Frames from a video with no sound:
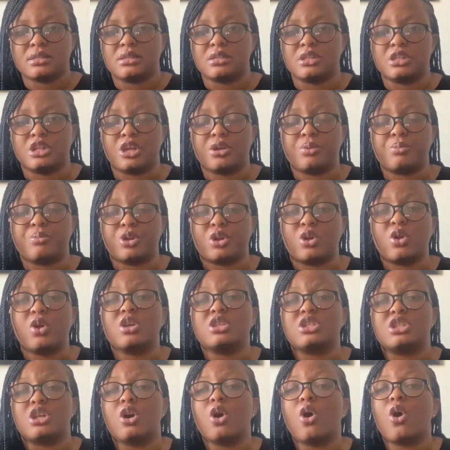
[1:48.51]
because
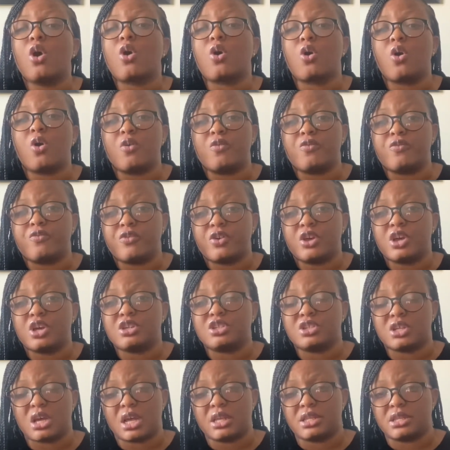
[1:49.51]
they all
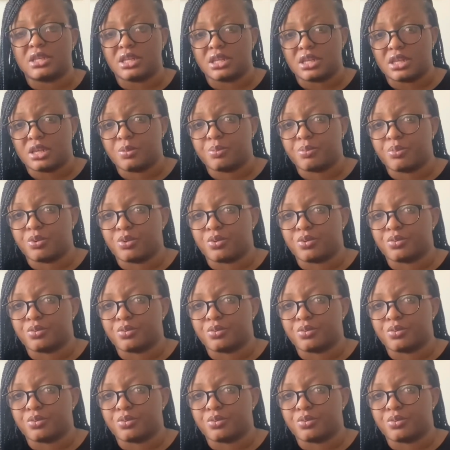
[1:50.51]
converge at the nipple.